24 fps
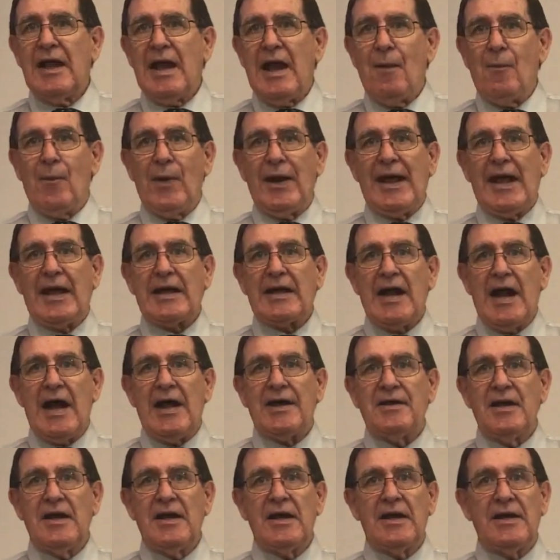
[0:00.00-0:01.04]
And when I
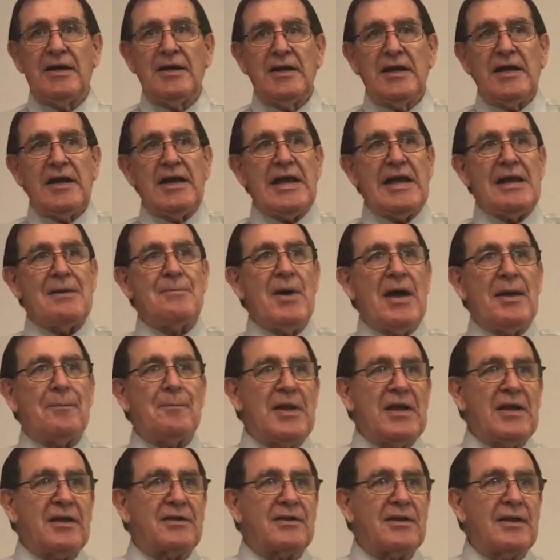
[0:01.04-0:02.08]
got done, he met
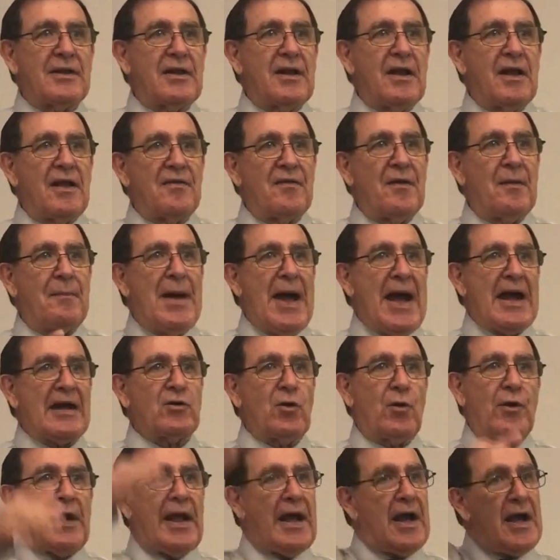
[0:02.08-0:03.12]
me at the, the back
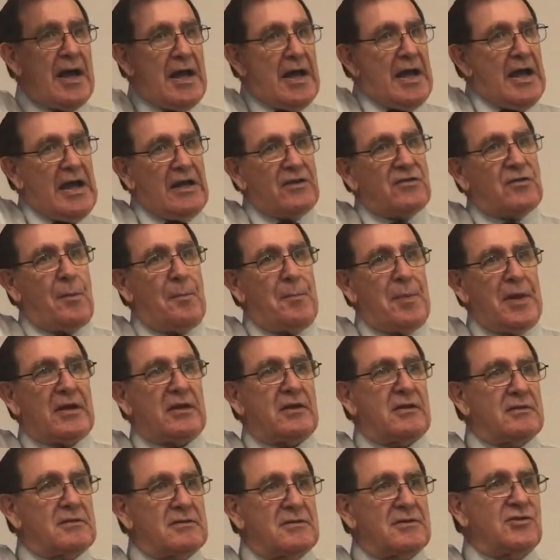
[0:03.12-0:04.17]
door. Now, he's a
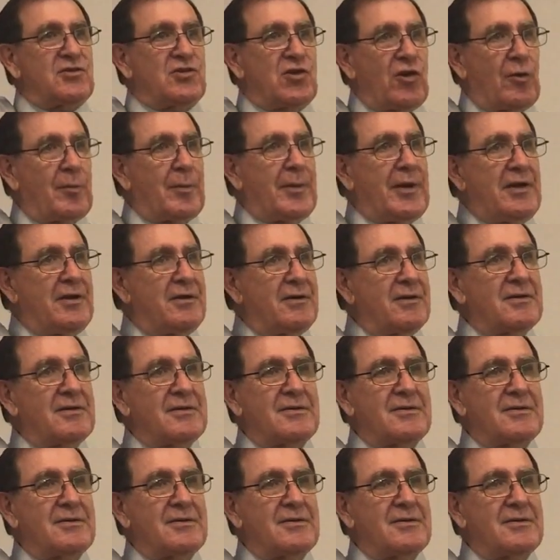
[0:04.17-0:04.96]
big German